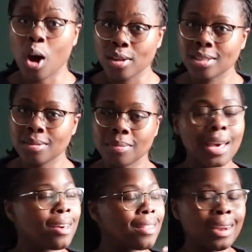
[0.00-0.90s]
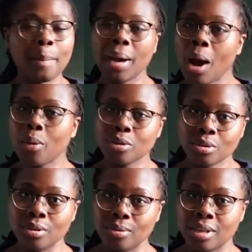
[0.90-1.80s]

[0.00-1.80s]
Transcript: awesome, then I power through.